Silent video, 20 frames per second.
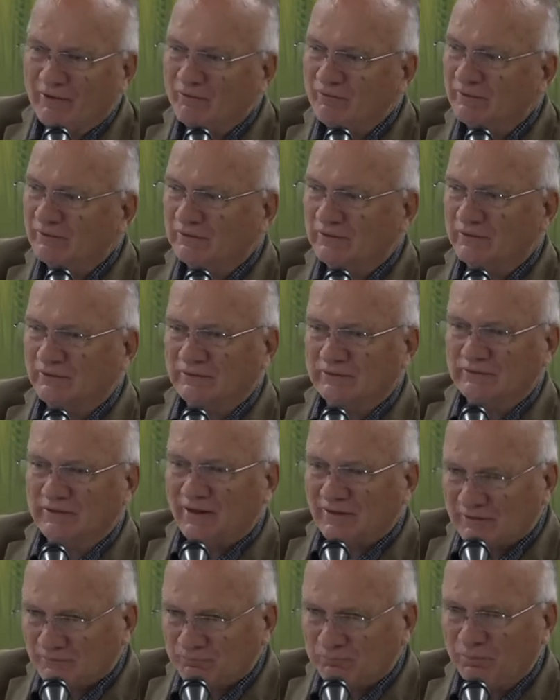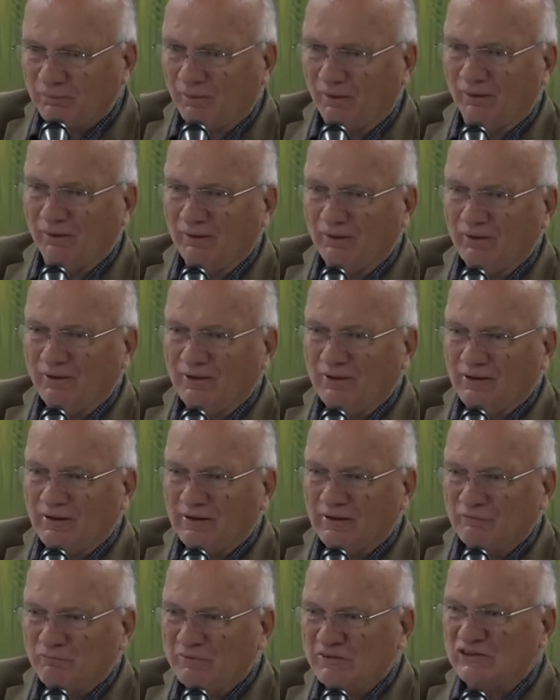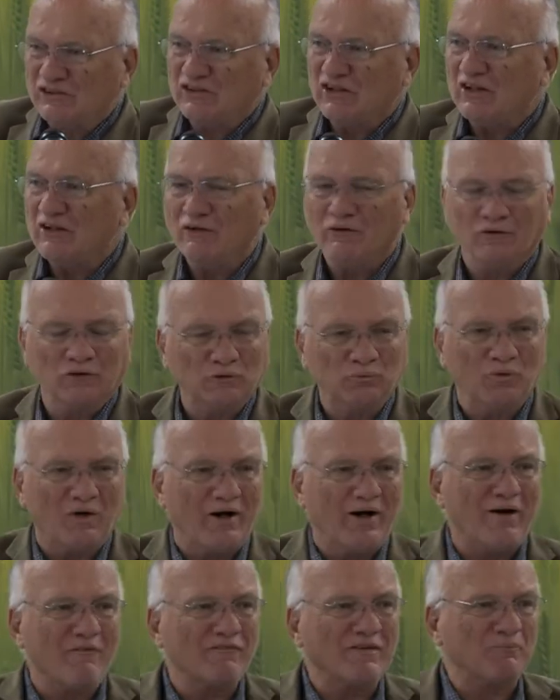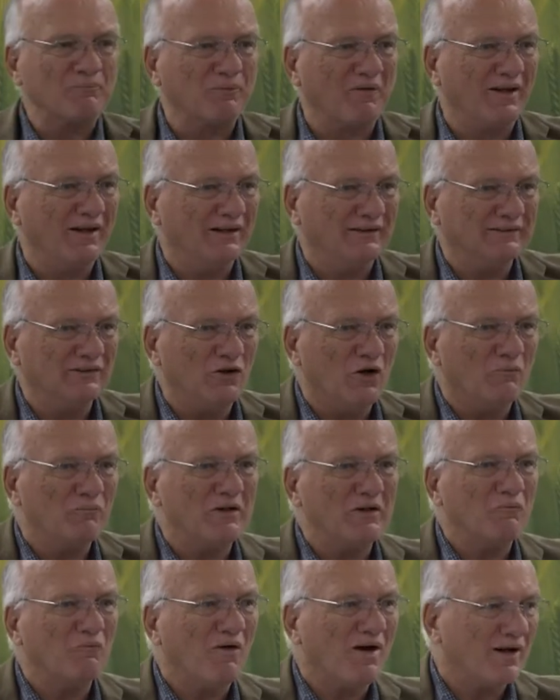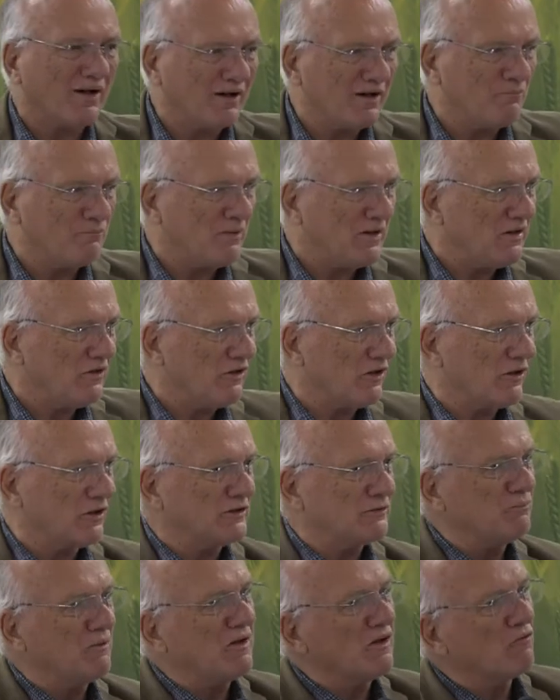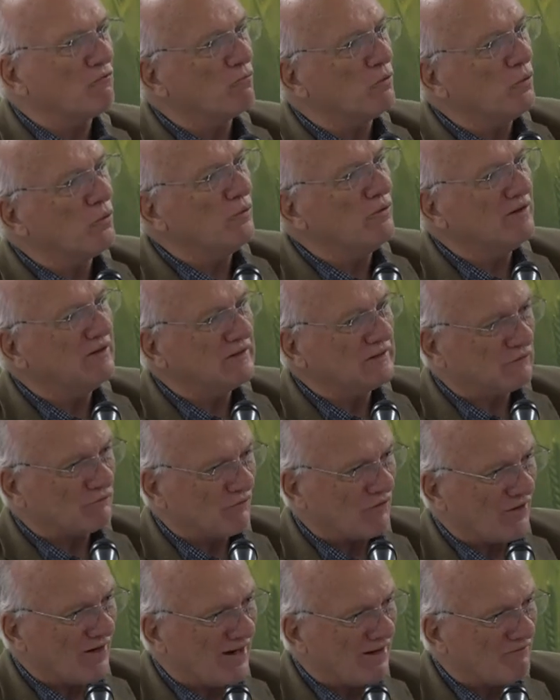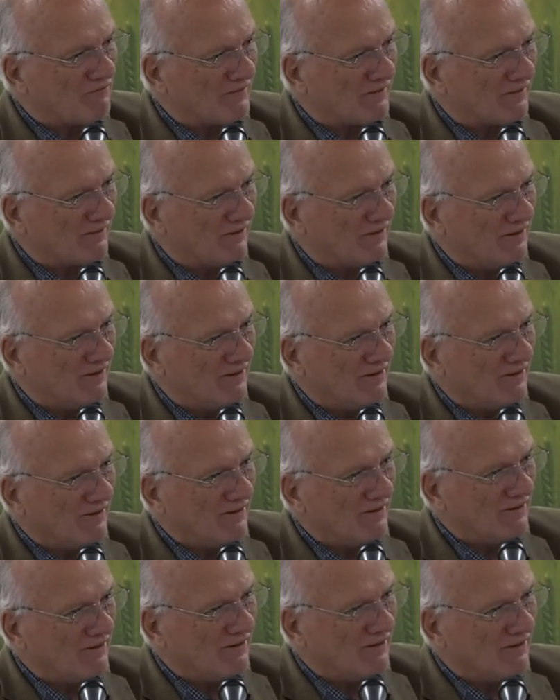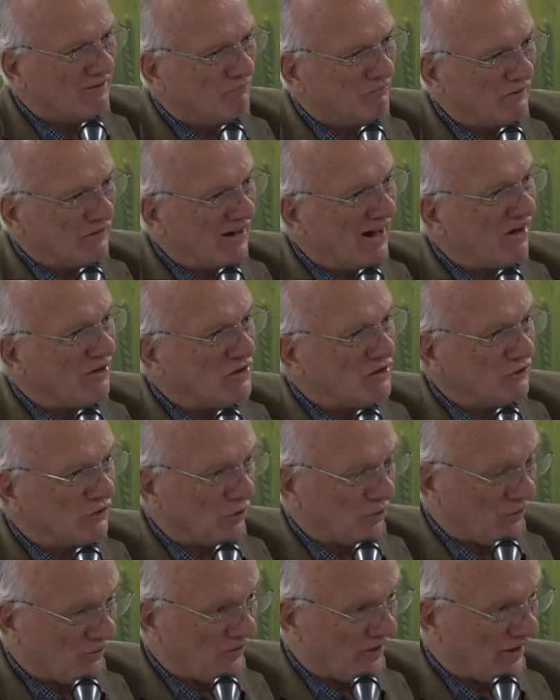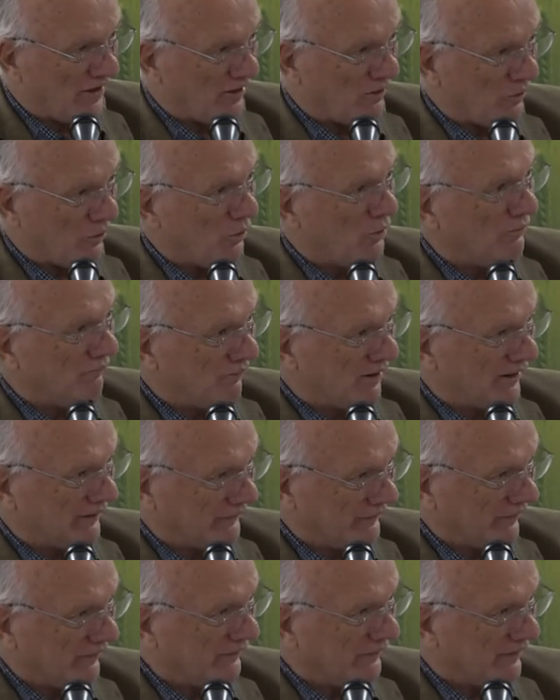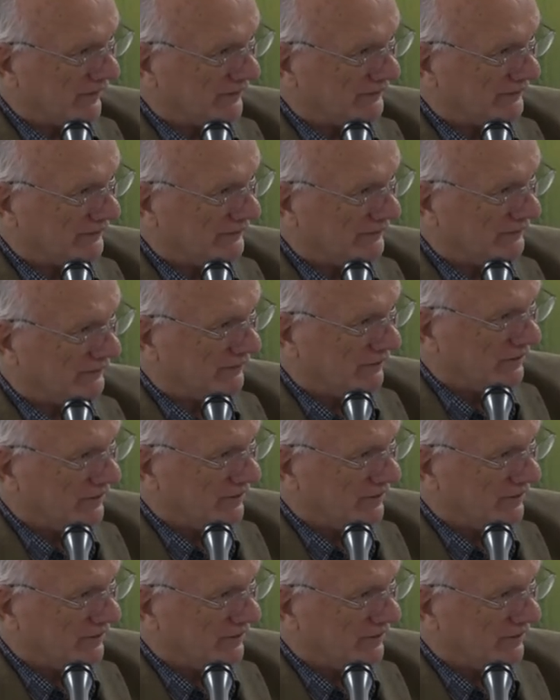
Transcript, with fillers: It was a cesspool. Mosquitoes were every place. Nobody wanted to be there. It's been in ruins forever. But now you go there, oh my goodness.